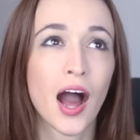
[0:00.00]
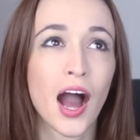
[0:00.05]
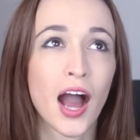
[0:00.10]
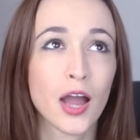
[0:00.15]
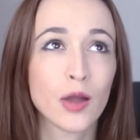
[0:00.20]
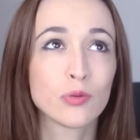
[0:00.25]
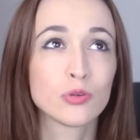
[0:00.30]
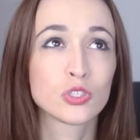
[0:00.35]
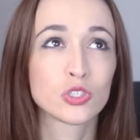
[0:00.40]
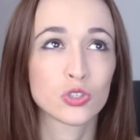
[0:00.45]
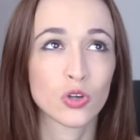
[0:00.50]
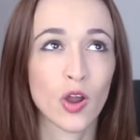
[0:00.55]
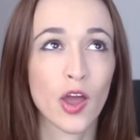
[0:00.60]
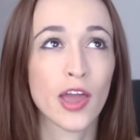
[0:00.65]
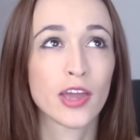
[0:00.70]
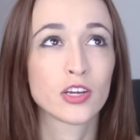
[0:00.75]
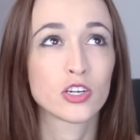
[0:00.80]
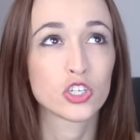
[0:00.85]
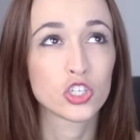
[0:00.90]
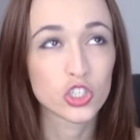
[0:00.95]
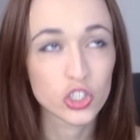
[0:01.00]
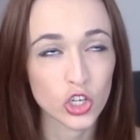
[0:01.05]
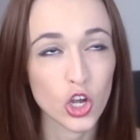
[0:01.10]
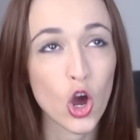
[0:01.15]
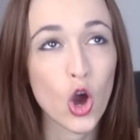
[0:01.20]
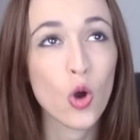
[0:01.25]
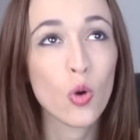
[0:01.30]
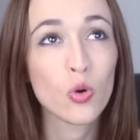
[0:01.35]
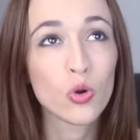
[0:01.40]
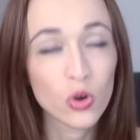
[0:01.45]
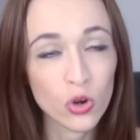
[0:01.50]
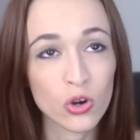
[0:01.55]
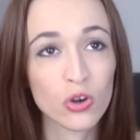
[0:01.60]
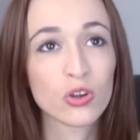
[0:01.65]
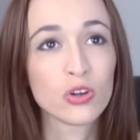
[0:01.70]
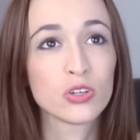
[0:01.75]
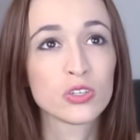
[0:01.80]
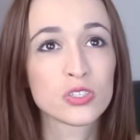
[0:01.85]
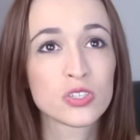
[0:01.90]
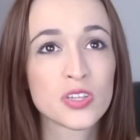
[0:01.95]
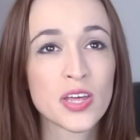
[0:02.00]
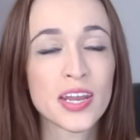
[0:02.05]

I was trying to show girls